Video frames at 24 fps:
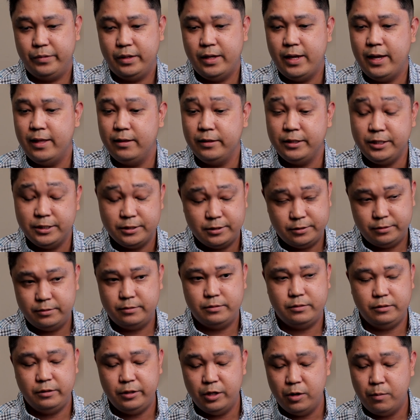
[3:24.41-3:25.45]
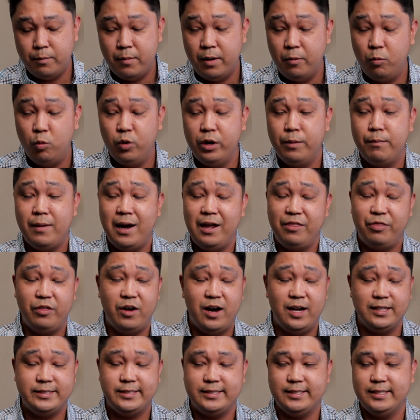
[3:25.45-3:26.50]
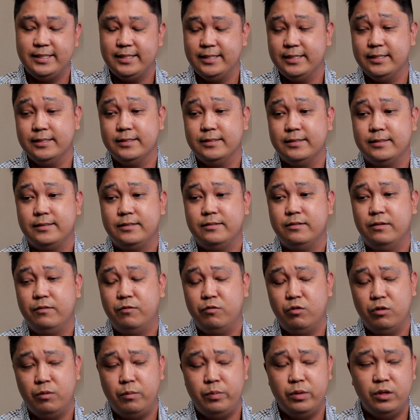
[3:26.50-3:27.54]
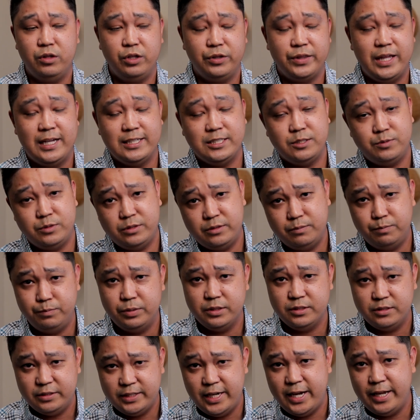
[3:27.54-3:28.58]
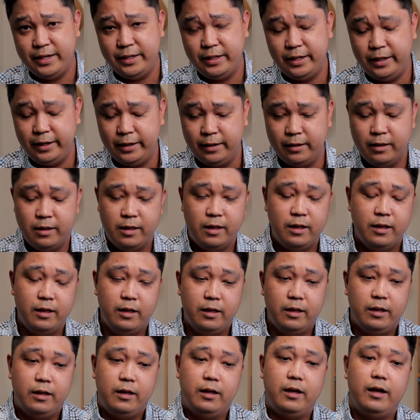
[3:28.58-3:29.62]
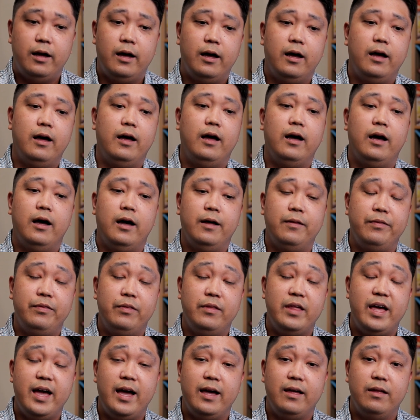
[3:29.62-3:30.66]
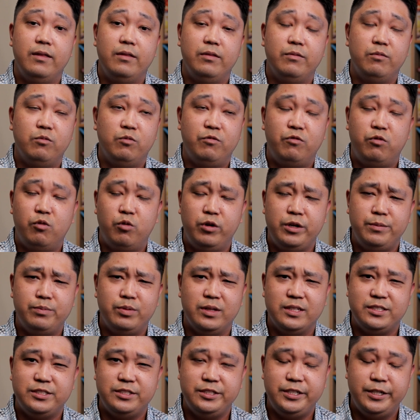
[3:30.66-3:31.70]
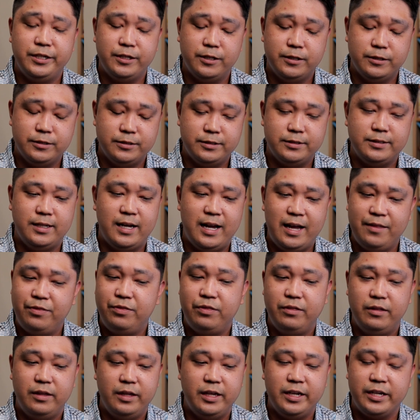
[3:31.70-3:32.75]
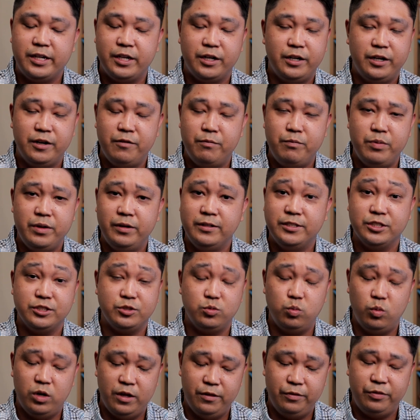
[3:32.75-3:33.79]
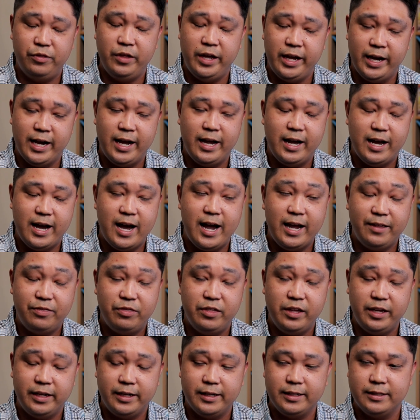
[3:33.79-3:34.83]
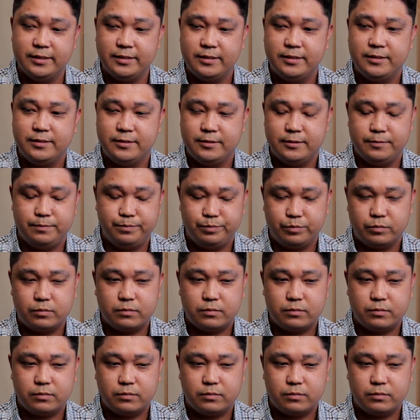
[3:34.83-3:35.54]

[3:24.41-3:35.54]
at least you know m- one of my thoughts is for a building that's been standing uh, 40 plus years, I, it couldn't have been just one thing. I, I think it's